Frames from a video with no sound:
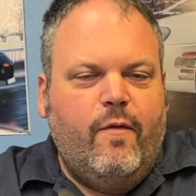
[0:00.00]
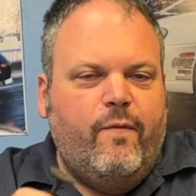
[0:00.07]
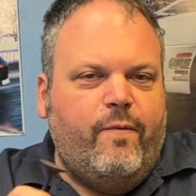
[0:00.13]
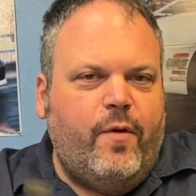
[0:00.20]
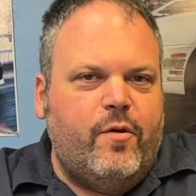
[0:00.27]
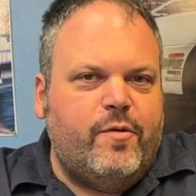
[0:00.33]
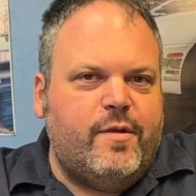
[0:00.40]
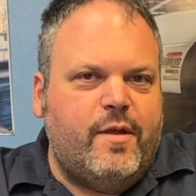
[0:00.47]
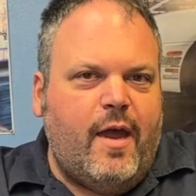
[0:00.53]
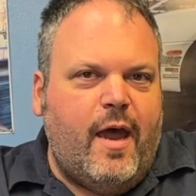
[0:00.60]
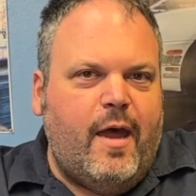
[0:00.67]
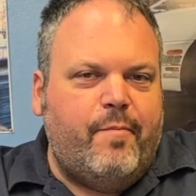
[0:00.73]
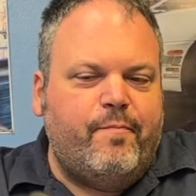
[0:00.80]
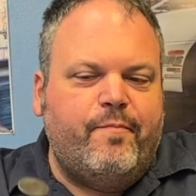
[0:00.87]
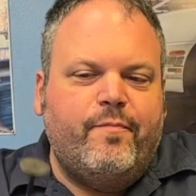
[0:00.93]
First
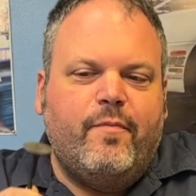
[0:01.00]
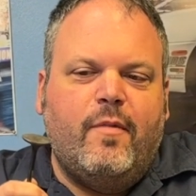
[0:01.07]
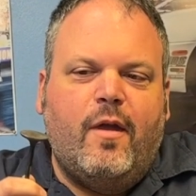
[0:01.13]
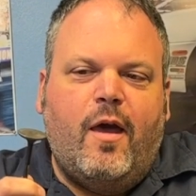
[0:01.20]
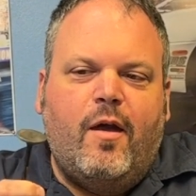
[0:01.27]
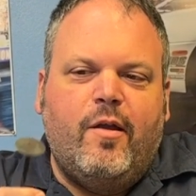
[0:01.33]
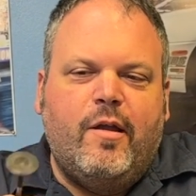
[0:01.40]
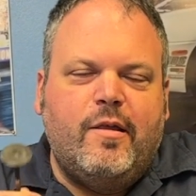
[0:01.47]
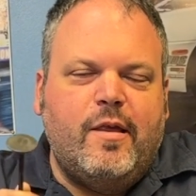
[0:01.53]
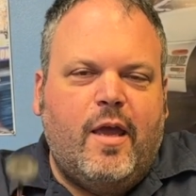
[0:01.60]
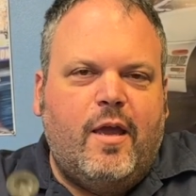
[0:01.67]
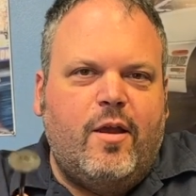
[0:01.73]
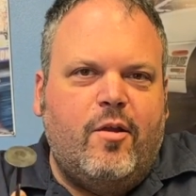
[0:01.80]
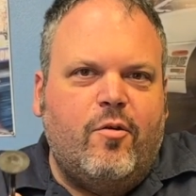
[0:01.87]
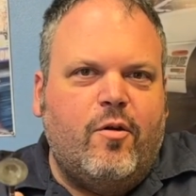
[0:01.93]
stop, I'm going to
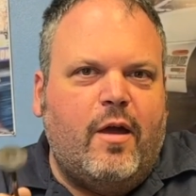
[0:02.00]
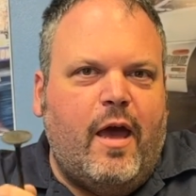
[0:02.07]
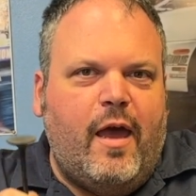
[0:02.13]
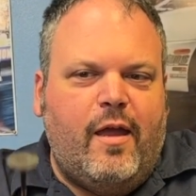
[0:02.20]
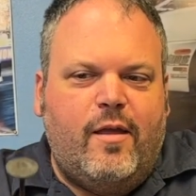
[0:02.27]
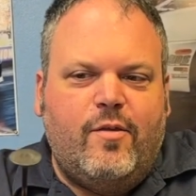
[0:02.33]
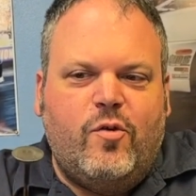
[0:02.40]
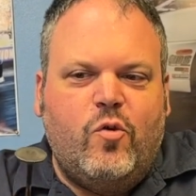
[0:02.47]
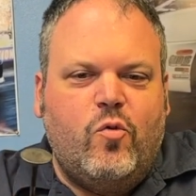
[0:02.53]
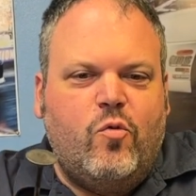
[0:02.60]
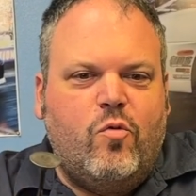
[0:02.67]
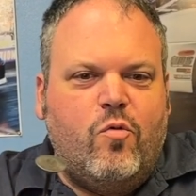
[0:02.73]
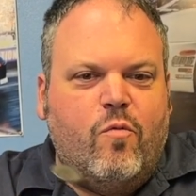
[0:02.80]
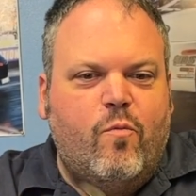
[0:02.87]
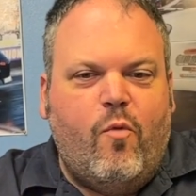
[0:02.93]
tell you, guys
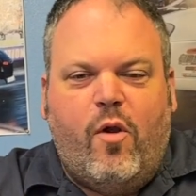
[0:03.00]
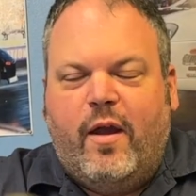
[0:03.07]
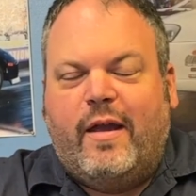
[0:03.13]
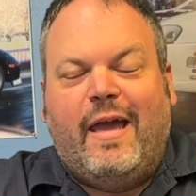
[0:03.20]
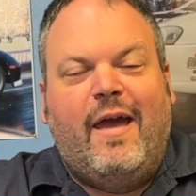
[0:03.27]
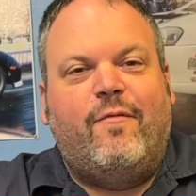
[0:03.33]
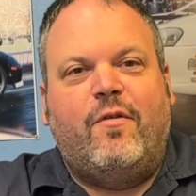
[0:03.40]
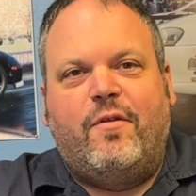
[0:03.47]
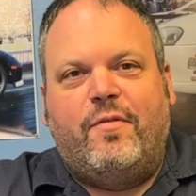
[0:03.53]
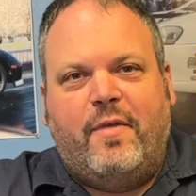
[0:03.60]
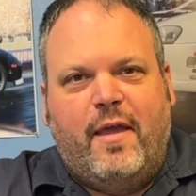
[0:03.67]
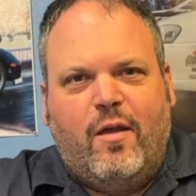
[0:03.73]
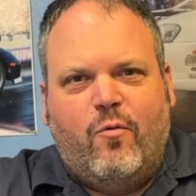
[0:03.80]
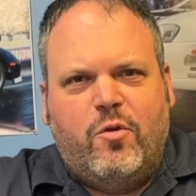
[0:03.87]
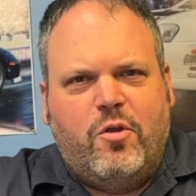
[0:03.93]
who mark
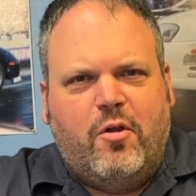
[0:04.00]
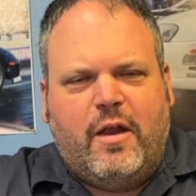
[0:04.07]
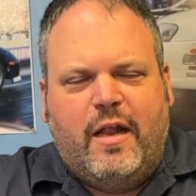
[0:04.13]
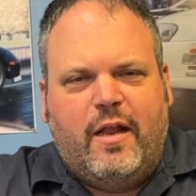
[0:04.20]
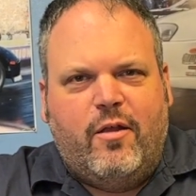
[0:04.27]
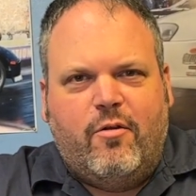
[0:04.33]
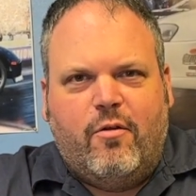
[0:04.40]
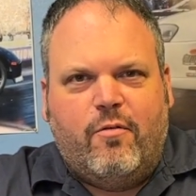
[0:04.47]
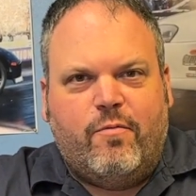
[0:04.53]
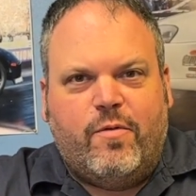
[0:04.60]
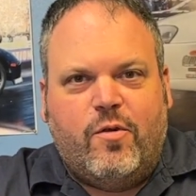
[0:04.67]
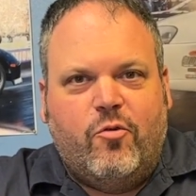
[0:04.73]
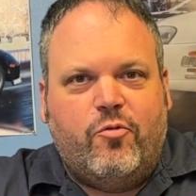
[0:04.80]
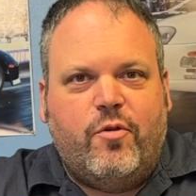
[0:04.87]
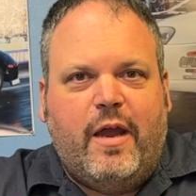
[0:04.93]
everything when you're getting your
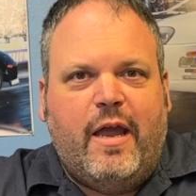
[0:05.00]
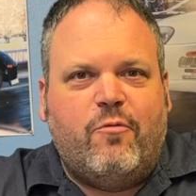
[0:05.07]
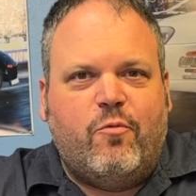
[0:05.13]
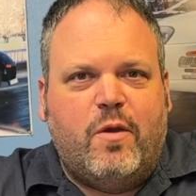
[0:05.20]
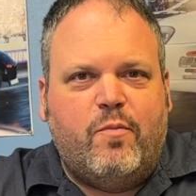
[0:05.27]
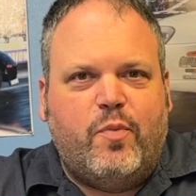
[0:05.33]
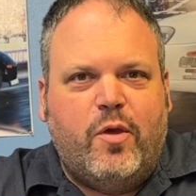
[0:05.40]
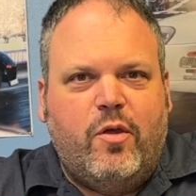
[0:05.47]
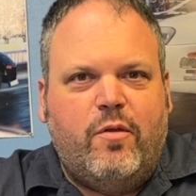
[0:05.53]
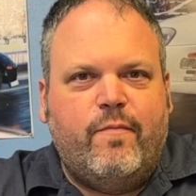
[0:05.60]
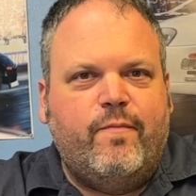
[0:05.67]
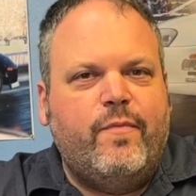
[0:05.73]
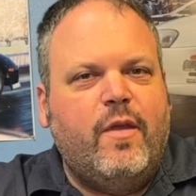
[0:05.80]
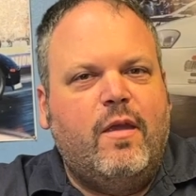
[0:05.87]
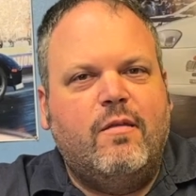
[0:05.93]
cylinder head
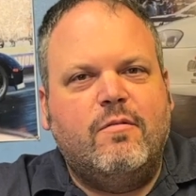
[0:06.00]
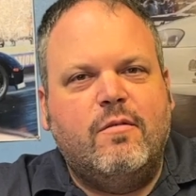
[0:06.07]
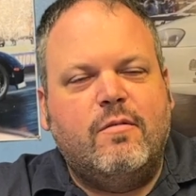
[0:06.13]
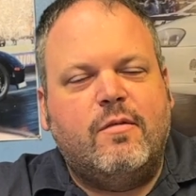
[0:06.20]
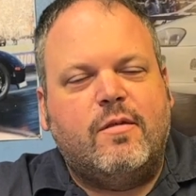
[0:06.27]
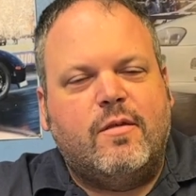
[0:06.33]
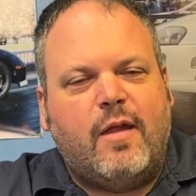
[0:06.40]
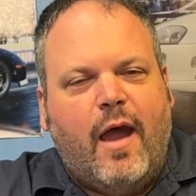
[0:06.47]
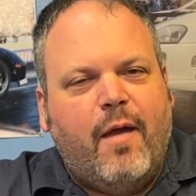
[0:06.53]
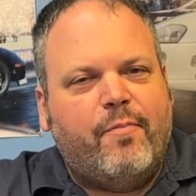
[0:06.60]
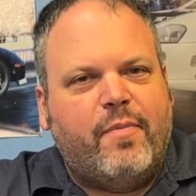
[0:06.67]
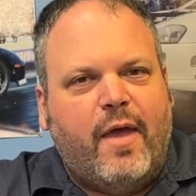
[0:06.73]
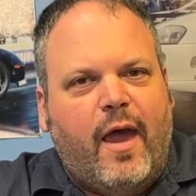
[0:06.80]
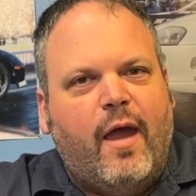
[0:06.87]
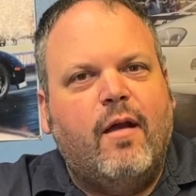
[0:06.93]
rebuilt, just stop
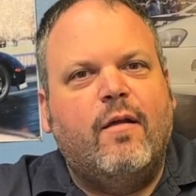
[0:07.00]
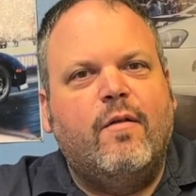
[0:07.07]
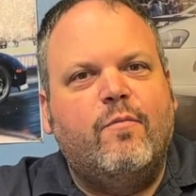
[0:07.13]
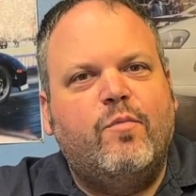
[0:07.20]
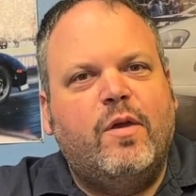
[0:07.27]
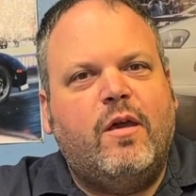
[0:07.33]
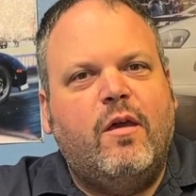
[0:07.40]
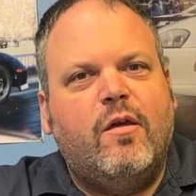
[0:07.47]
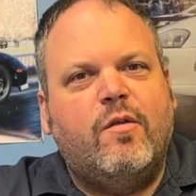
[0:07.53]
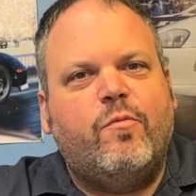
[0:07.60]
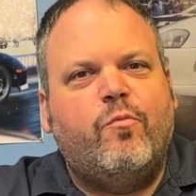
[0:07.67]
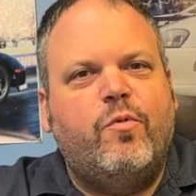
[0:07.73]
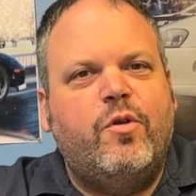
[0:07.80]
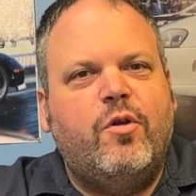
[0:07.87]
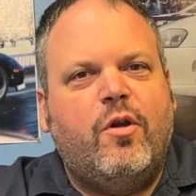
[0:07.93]
that.
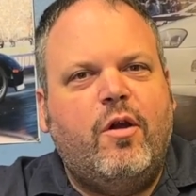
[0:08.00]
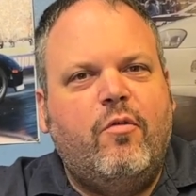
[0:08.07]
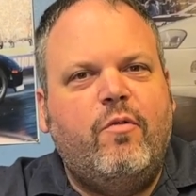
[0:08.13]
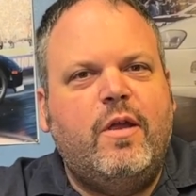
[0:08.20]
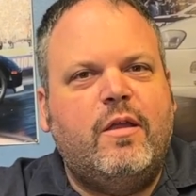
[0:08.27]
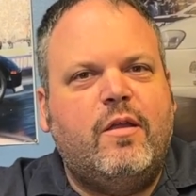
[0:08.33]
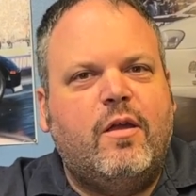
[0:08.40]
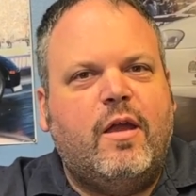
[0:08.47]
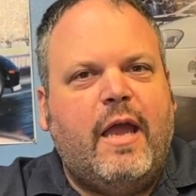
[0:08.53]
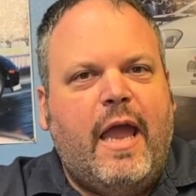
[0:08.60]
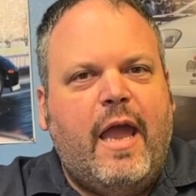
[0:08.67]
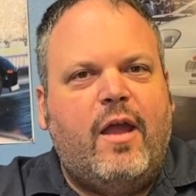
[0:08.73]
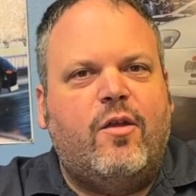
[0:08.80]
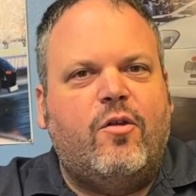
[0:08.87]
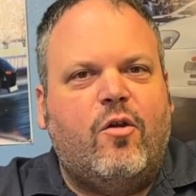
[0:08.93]
Because when you're going to
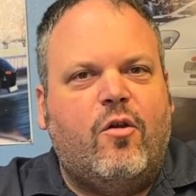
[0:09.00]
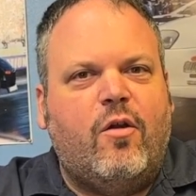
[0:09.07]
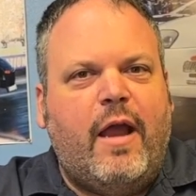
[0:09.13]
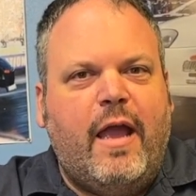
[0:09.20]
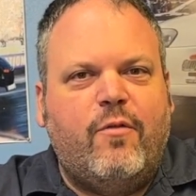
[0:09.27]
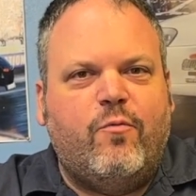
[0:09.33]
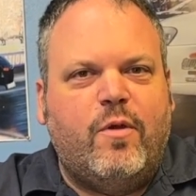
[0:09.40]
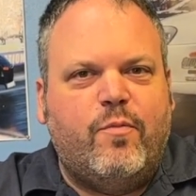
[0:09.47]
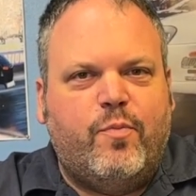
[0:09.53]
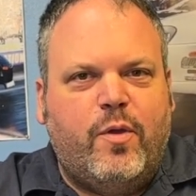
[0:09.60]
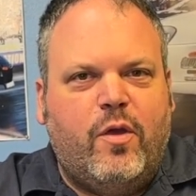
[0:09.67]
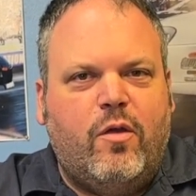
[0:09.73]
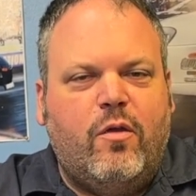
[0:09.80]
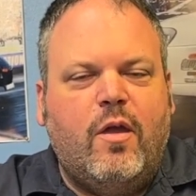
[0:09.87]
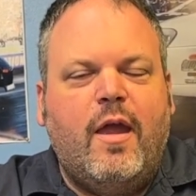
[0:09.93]
get your head
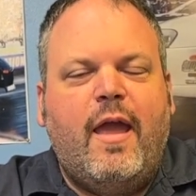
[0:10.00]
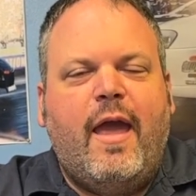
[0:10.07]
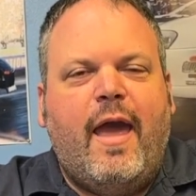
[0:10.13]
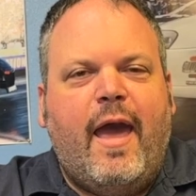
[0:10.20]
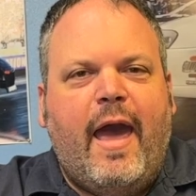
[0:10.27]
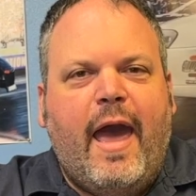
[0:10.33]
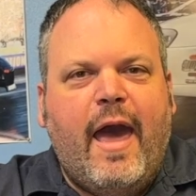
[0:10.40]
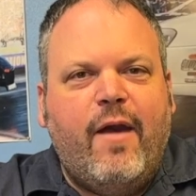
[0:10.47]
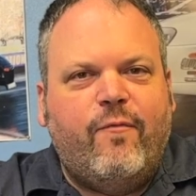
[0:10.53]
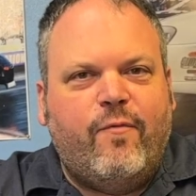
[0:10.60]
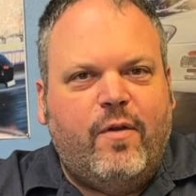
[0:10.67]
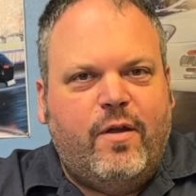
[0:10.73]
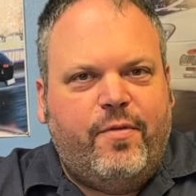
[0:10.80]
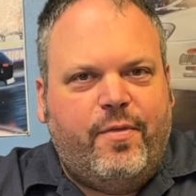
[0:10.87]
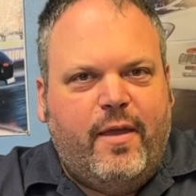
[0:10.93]
rebuilt,
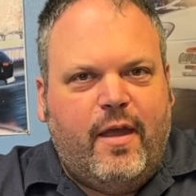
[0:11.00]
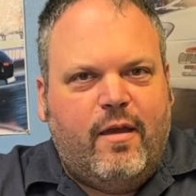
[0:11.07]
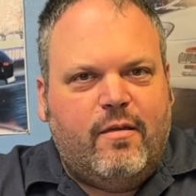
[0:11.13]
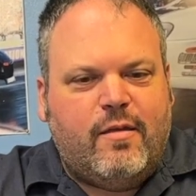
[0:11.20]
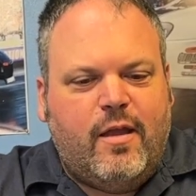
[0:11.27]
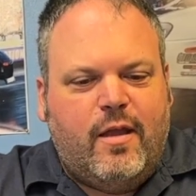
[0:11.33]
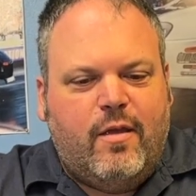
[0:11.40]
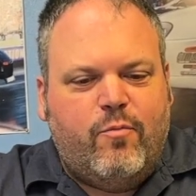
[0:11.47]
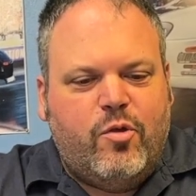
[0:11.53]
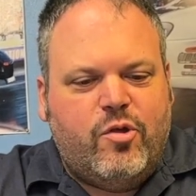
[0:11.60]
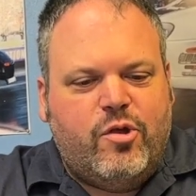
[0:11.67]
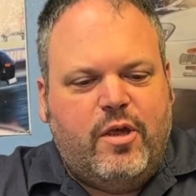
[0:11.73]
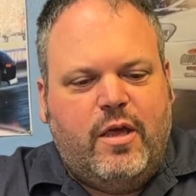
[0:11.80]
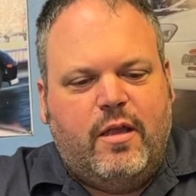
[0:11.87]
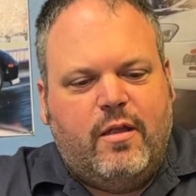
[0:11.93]
everything is getting
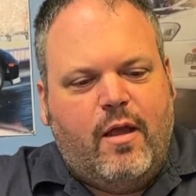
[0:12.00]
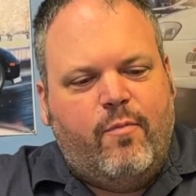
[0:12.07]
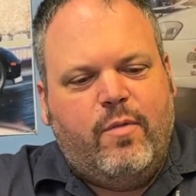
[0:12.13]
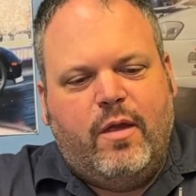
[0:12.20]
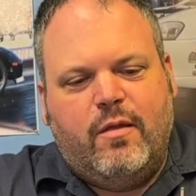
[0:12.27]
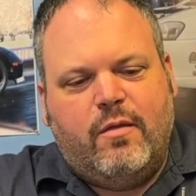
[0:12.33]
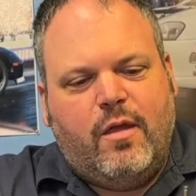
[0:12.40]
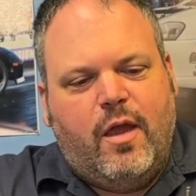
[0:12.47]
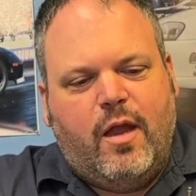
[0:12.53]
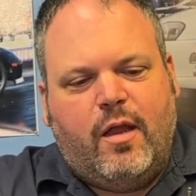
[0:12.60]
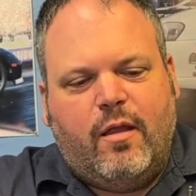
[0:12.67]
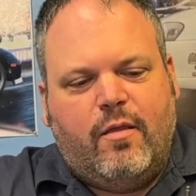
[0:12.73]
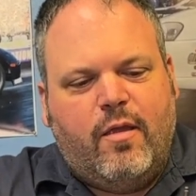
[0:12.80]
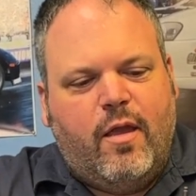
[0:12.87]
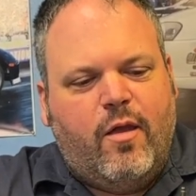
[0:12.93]
machined. That means like
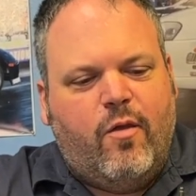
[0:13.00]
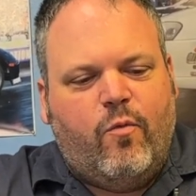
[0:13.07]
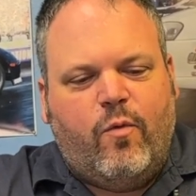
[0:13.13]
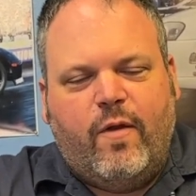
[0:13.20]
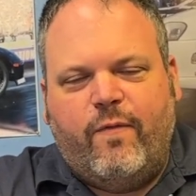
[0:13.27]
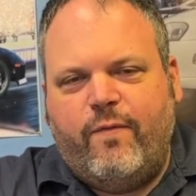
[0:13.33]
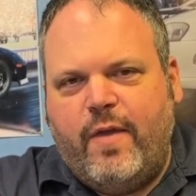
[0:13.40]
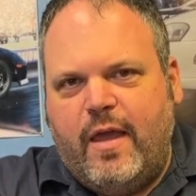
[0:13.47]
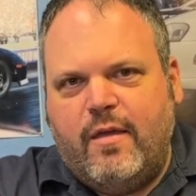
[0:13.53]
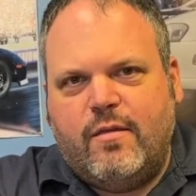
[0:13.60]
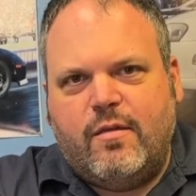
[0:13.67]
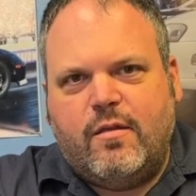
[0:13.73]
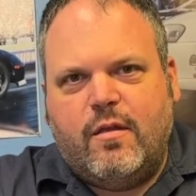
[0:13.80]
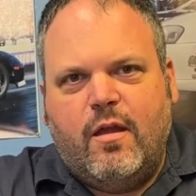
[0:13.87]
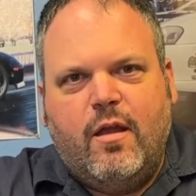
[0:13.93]
the reface,